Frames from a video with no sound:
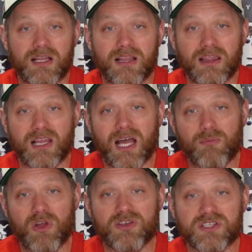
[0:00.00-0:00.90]
Line
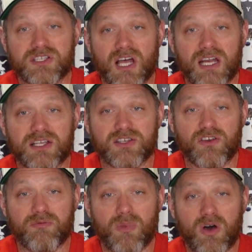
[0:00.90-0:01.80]
Brothers designed it
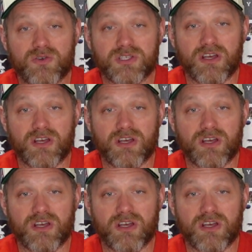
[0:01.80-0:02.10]
so most,